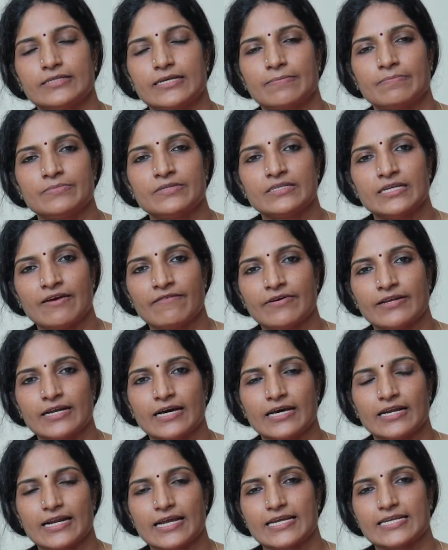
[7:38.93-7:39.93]
some
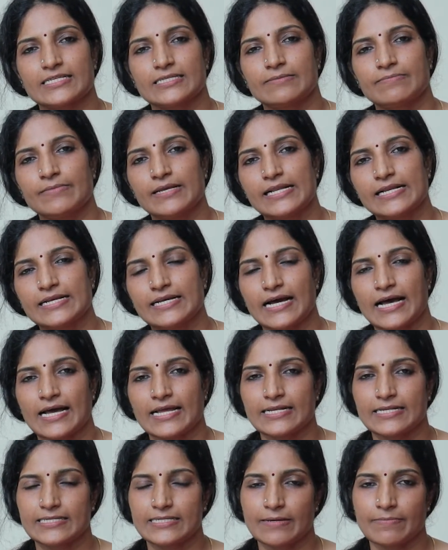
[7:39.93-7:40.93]
Nyavara rice milk
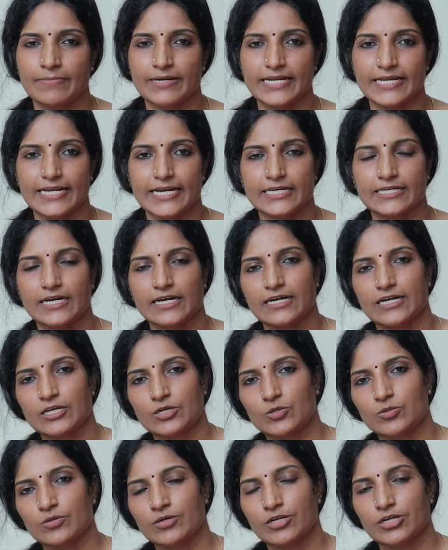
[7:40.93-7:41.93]
and some medicated
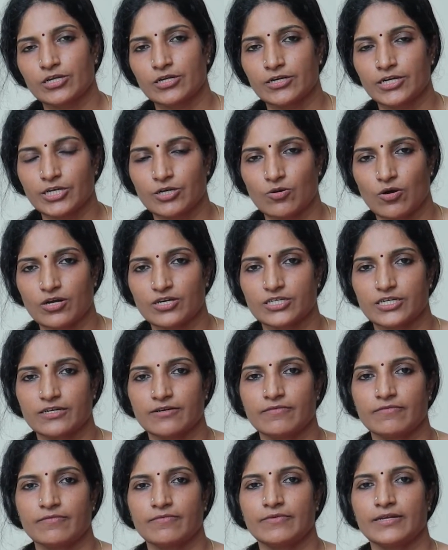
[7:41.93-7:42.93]

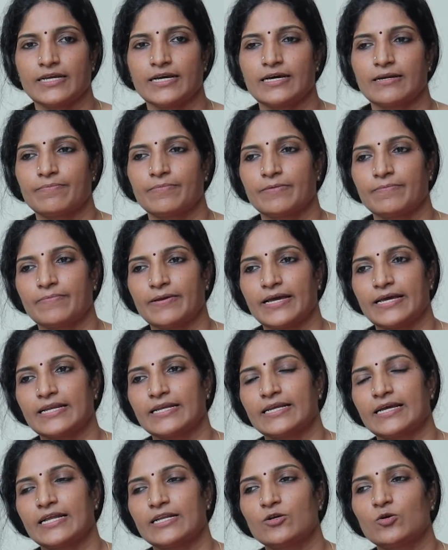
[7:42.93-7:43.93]
decoction we are
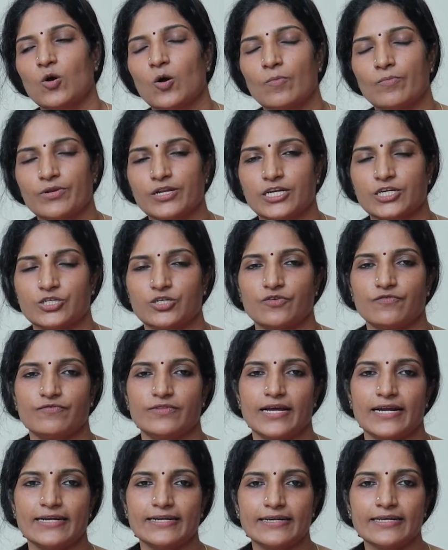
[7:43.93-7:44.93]
preparing, and a combination
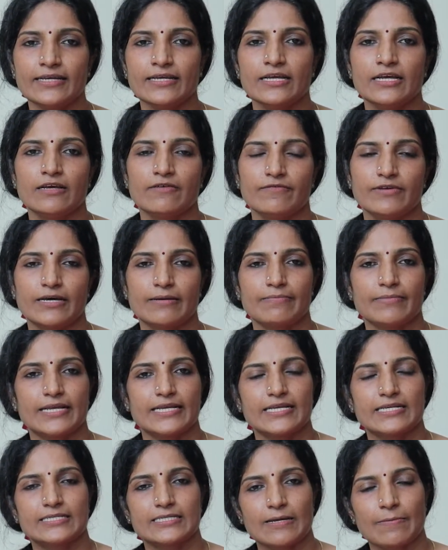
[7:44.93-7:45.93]
of that we are
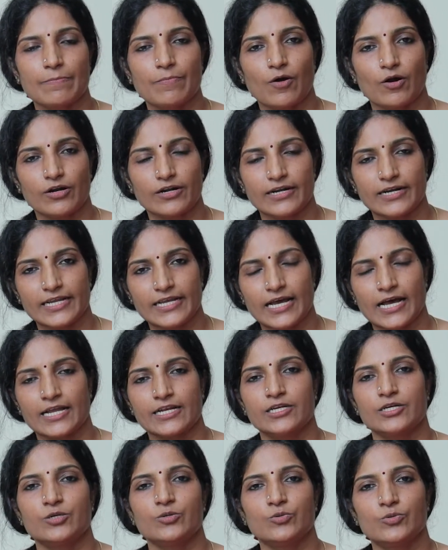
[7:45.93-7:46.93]
making some potli
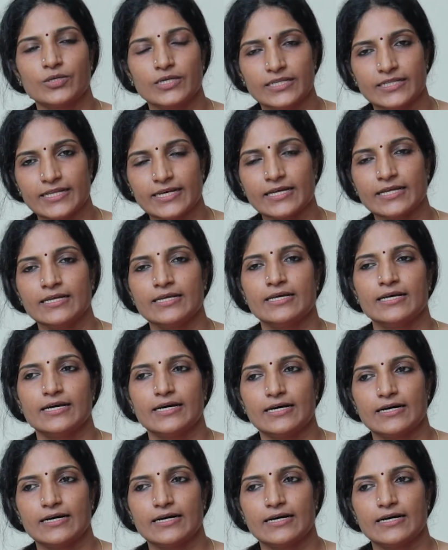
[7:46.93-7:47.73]
and doing the